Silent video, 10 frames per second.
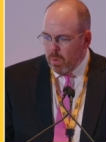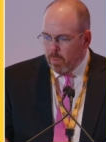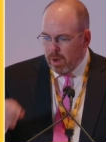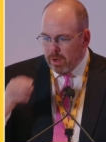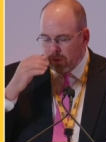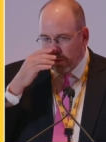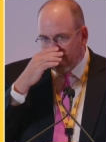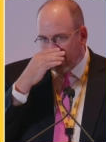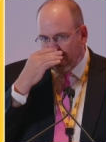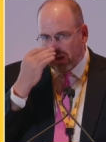We also
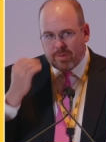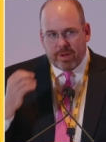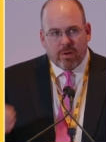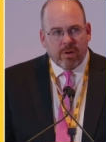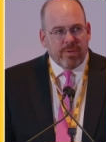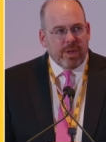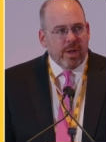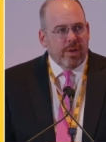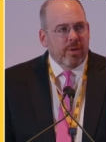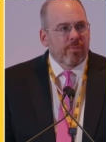can stress the
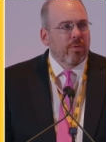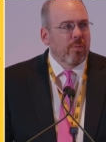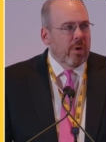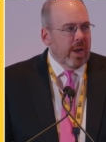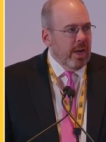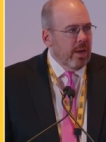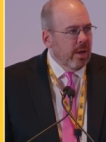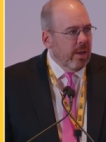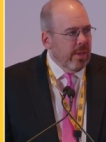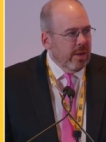RV a different way,
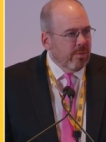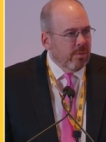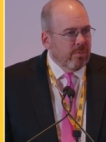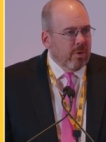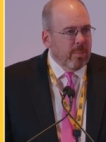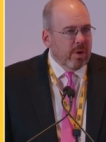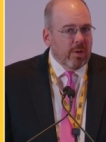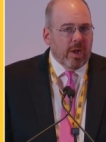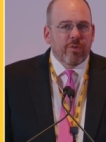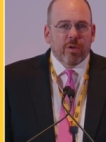and that's through
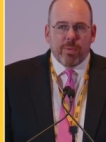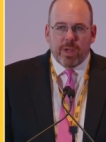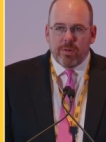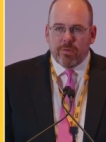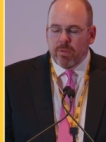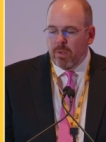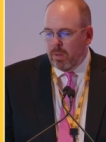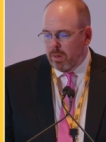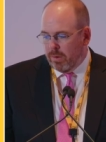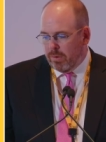pharmacologic means.
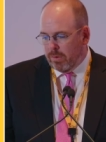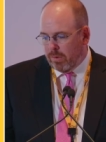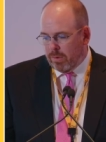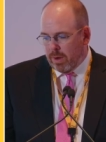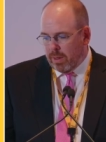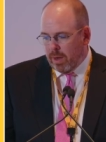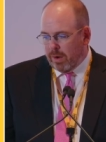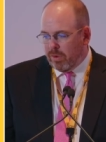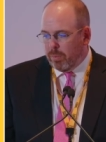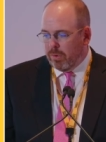This is a study that I
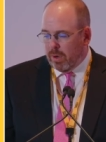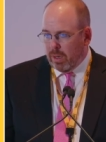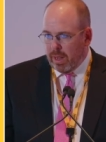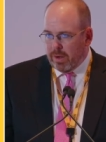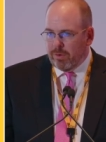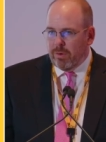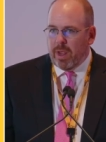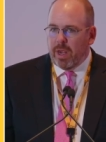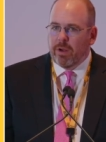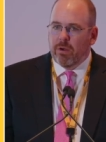actually presented last year
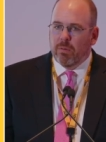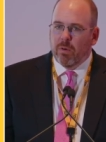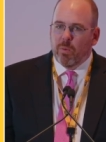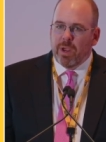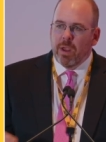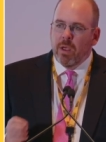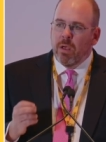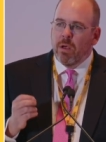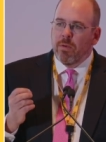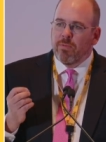at ACURE, where we
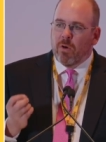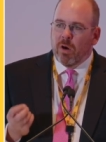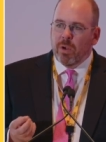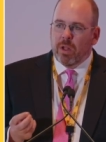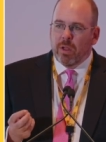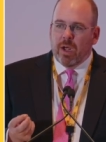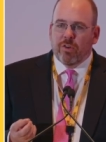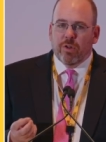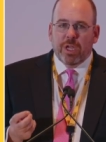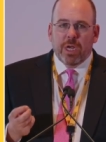
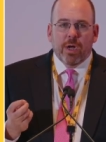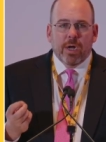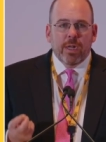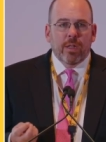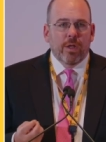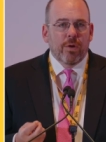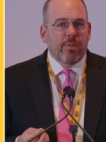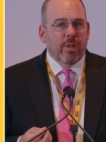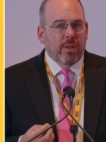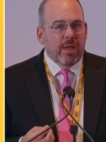pharmacologically
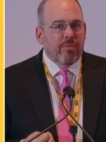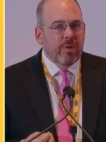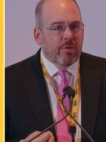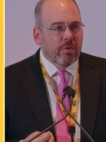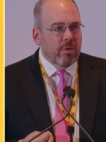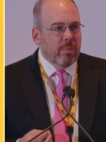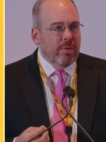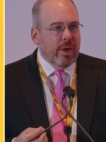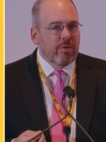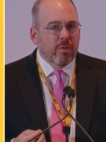unload the left ventricle with
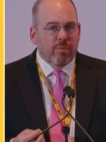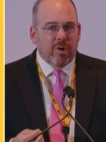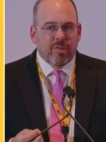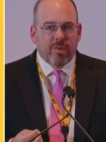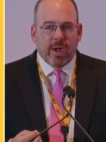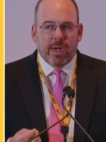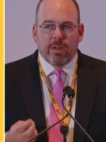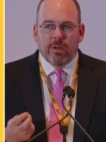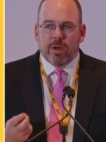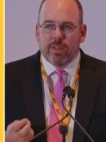nitroprusside
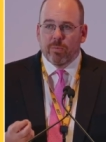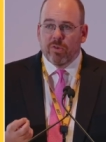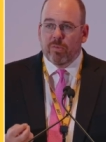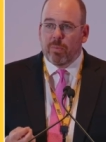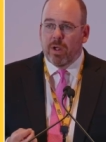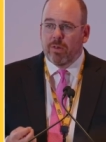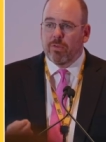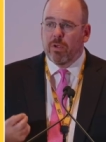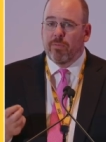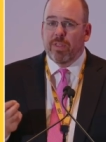and look at the
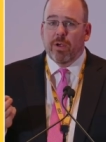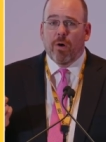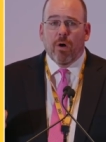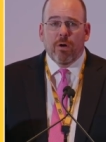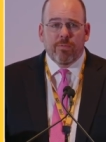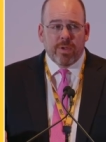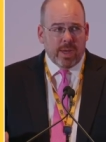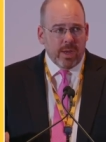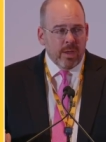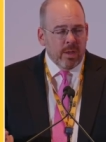response of the
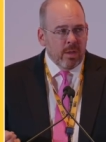RV